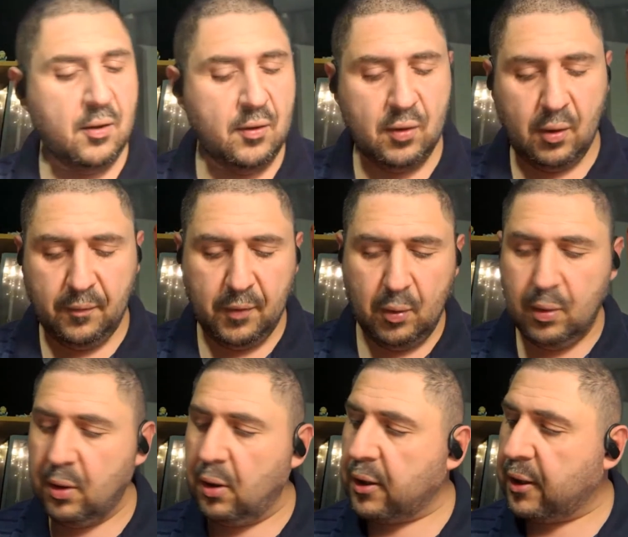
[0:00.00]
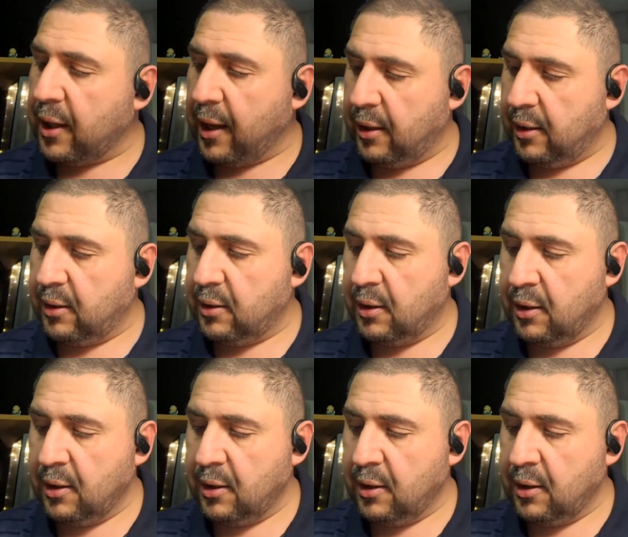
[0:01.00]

So if you look at it,